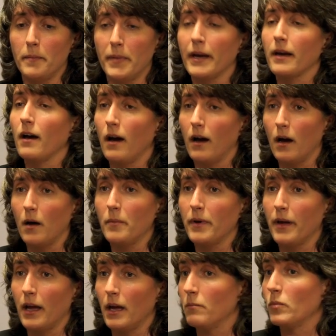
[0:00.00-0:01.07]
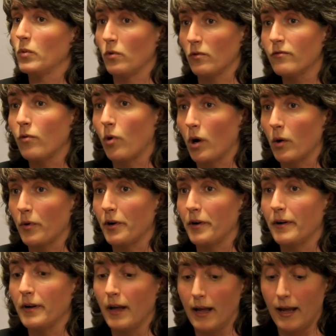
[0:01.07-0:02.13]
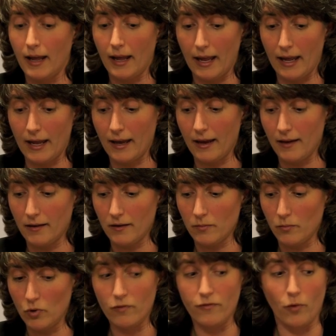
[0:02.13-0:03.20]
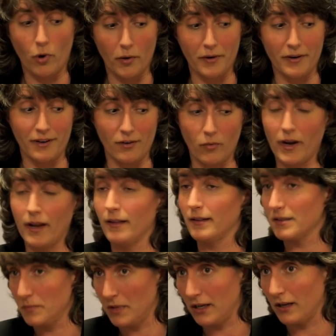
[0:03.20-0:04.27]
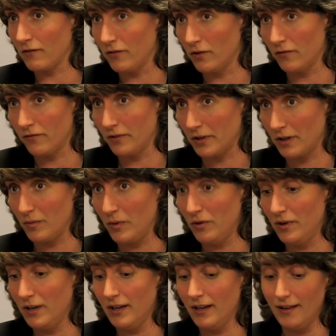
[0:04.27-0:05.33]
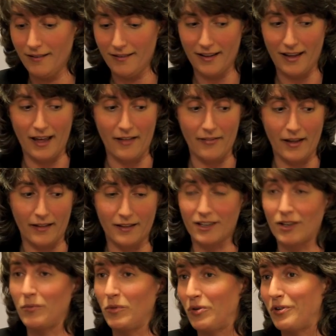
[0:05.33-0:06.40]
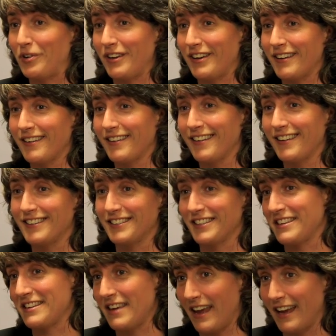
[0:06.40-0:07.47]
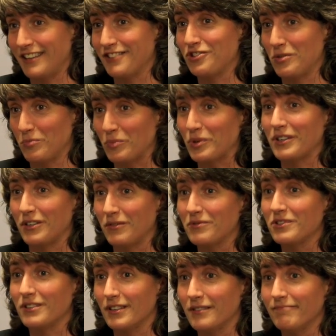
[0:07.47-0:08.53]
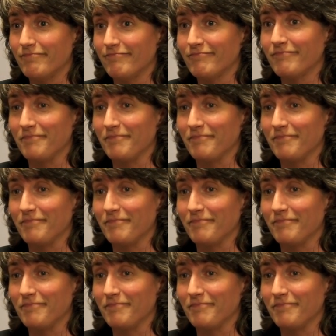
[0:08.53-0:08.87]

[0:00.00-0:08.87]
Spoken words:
pick up and move forward in a way that's meaningful for the community, and that the community is engaged and believes in.